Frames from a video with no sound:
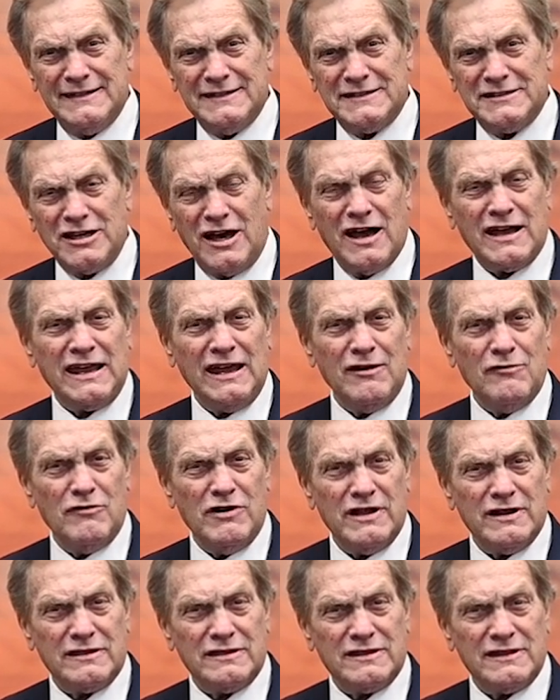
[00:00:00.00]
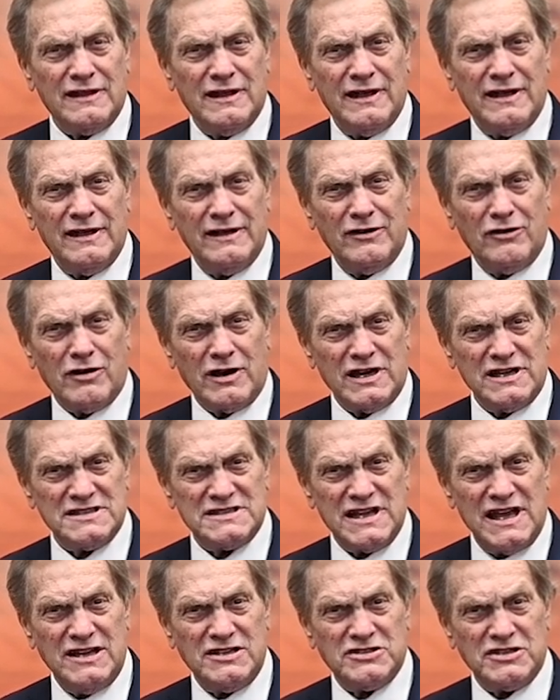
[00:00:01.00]
talking with
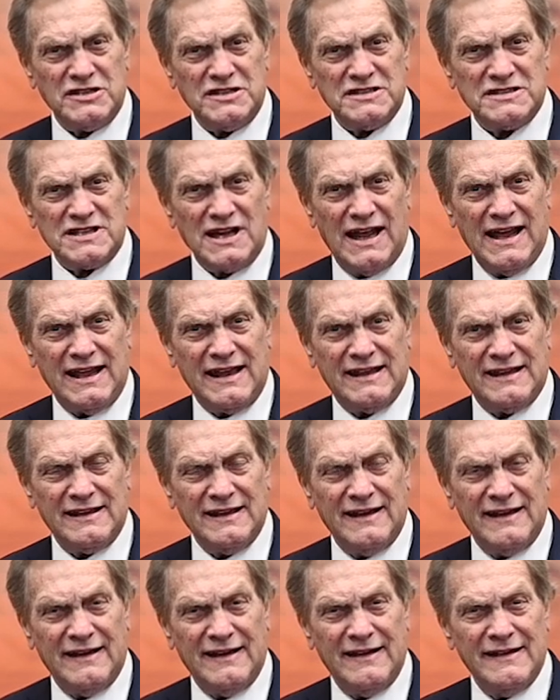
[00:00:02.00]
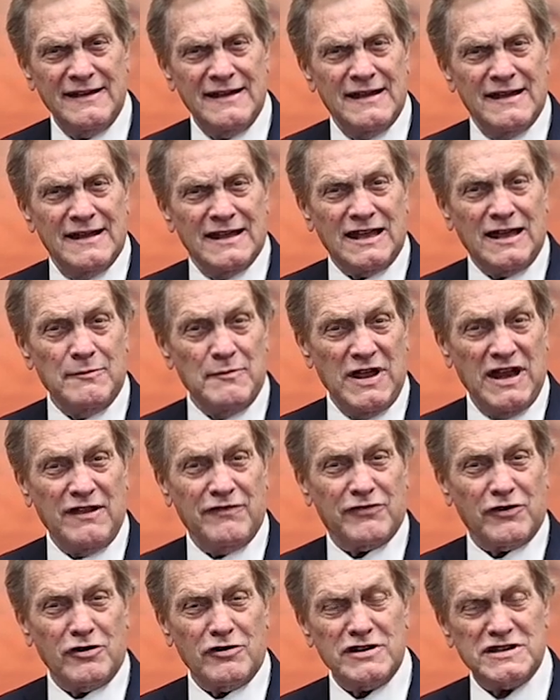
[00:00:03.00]
organizations like Committee
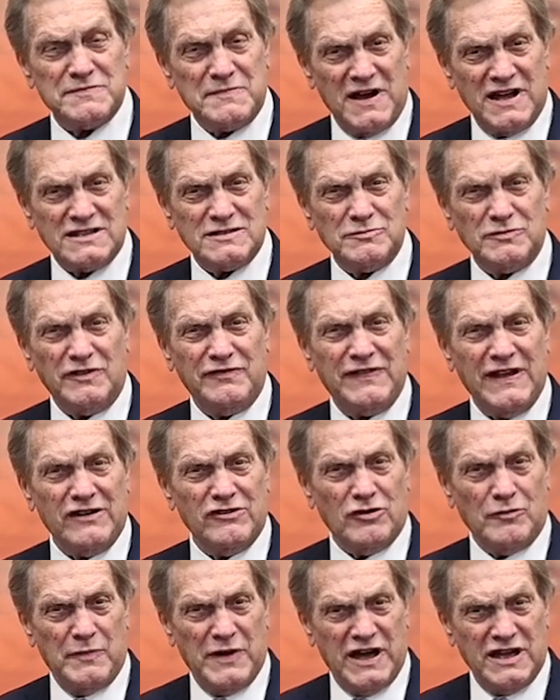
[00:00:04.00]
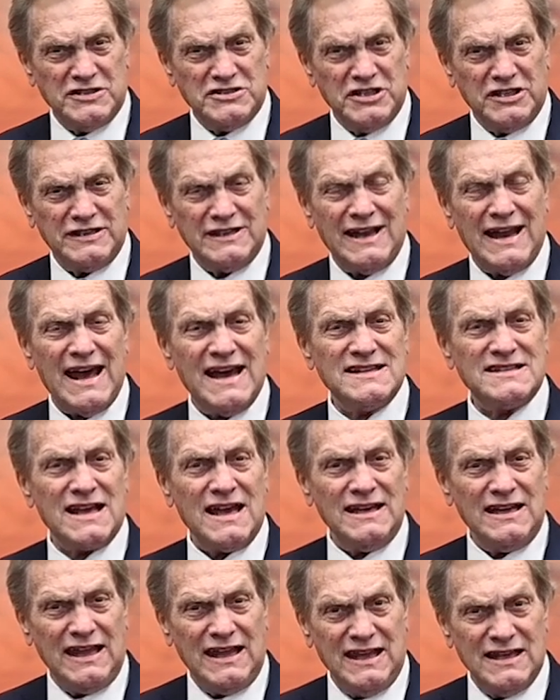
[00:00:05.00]
for a Responsible Federal Budget, that has
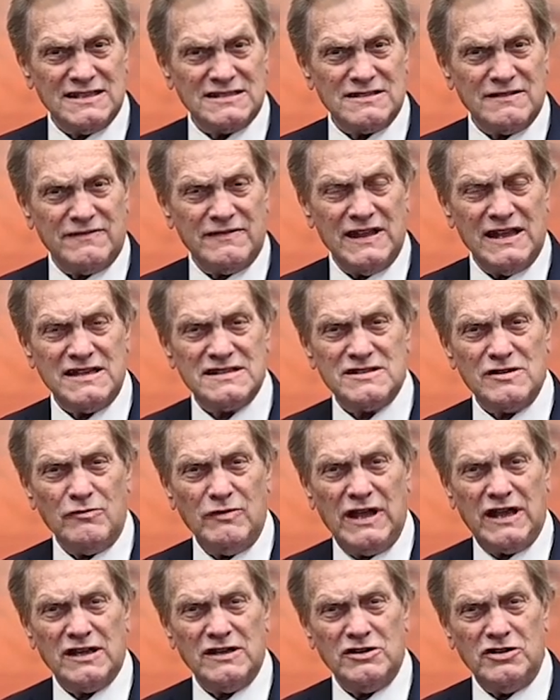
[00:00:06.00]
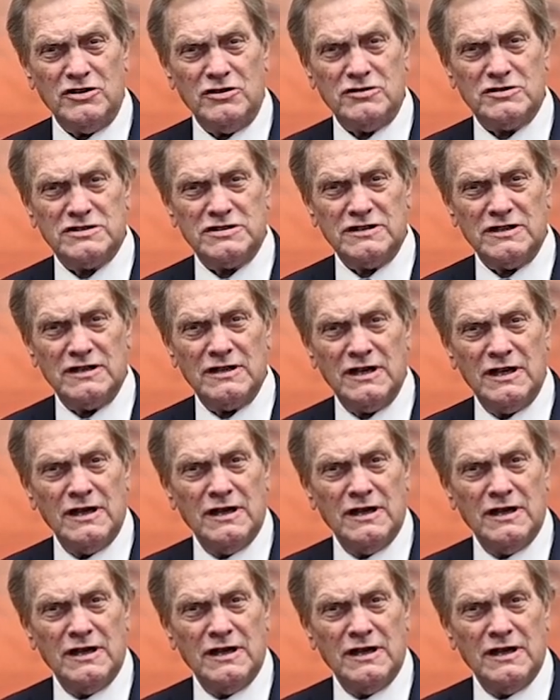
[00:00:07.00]
ideas of things that we can do to